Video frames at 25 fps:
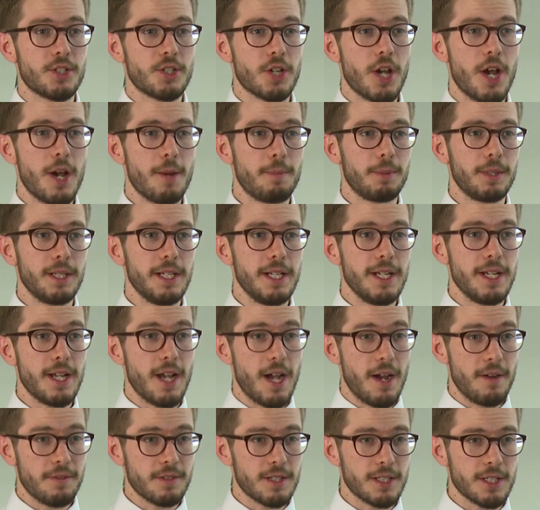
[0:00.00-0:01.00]
sharply
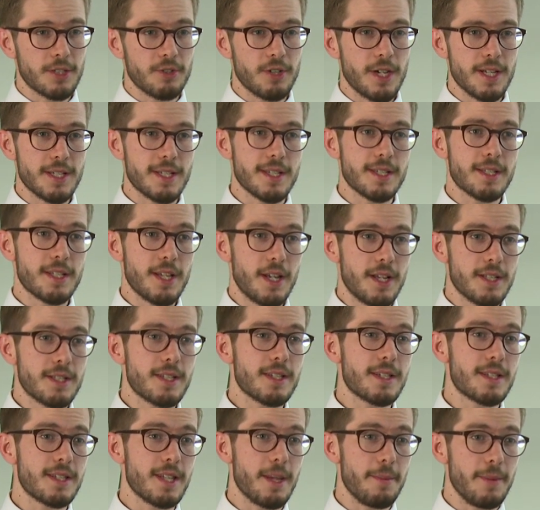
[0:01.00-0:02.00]
after the crisis turned
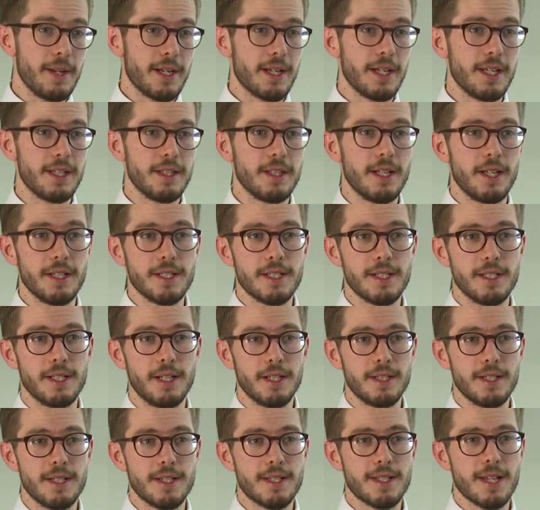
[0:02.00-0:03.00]
systemic in nineteen
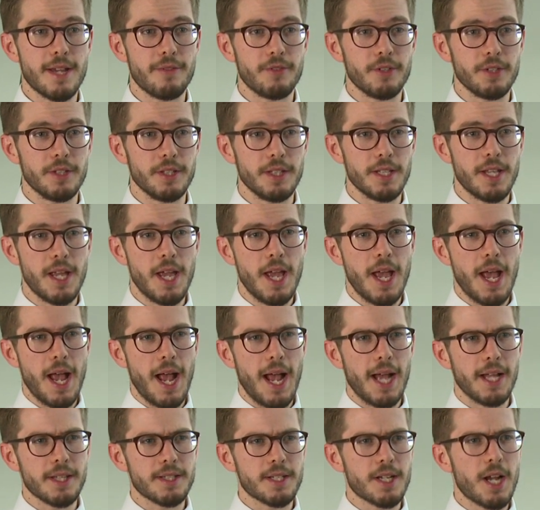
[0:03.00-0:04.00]
ninety-seven,
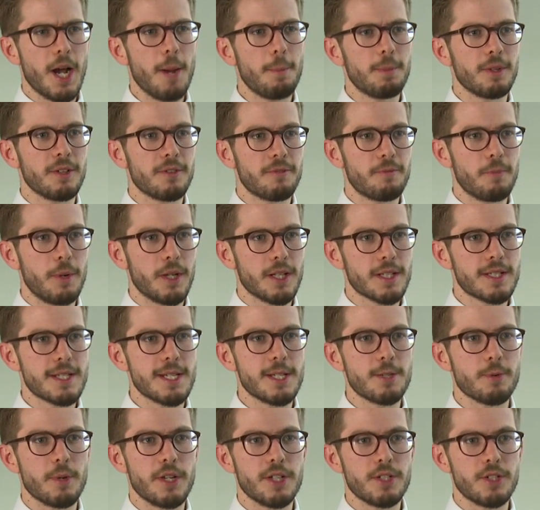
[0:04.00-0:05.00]
and a couple of
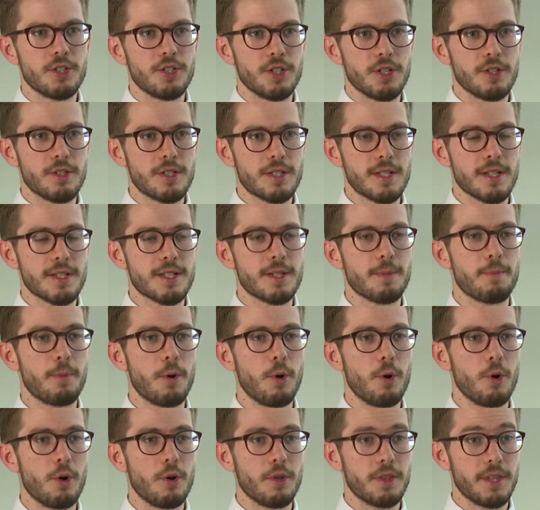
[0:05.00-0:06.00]
policies were introduced to
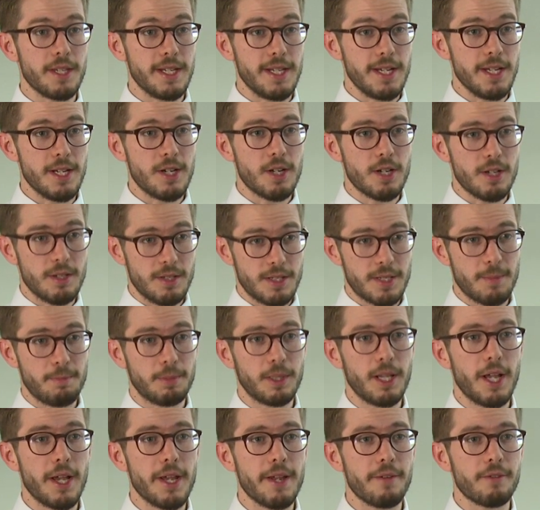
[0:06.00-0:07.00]
support the
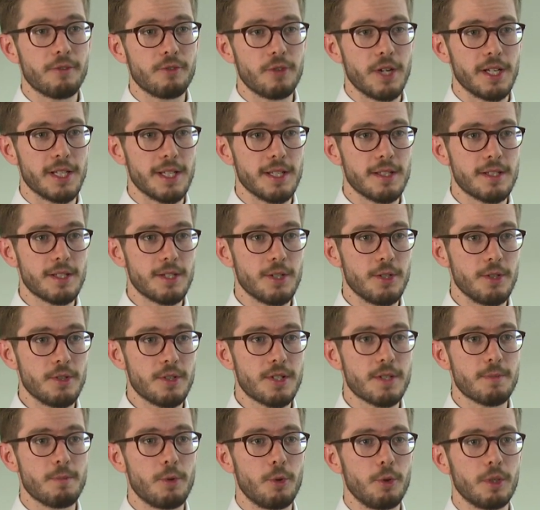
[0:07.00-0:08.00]
supply of credit to
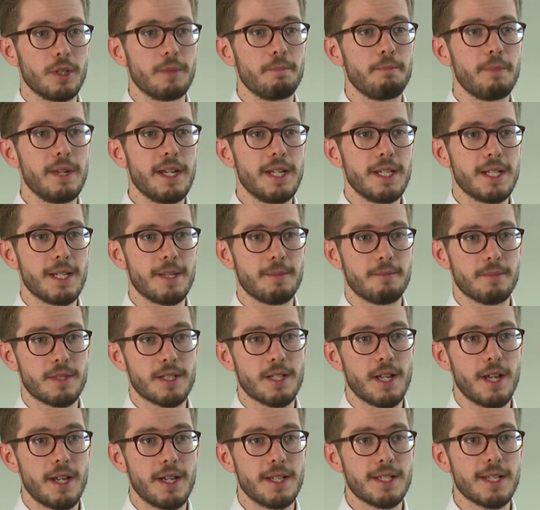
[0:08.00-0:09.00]
small and
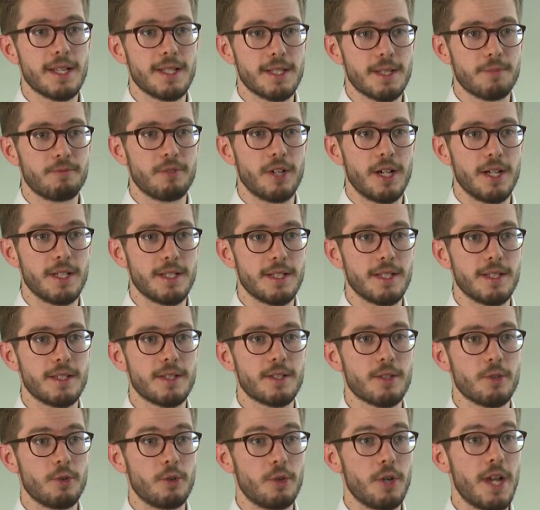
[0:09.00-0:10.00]
medium-sized
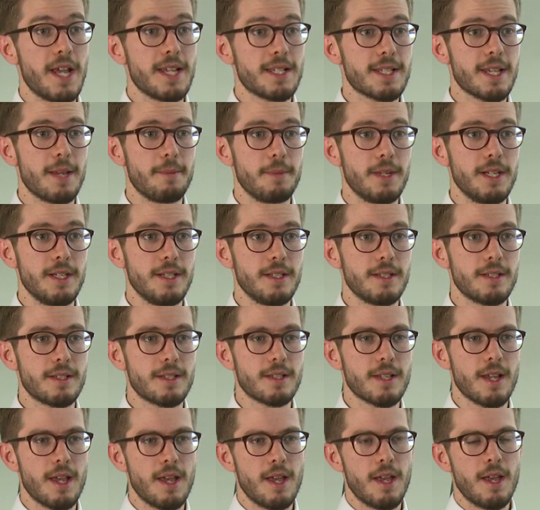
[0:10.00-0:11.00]
enterprises, or S M
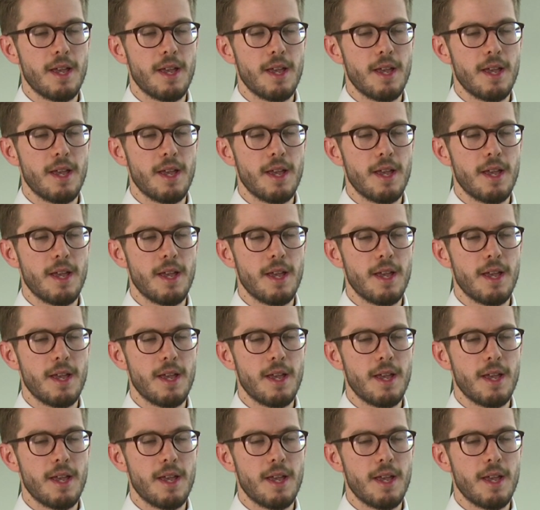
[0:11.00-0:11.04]
Es.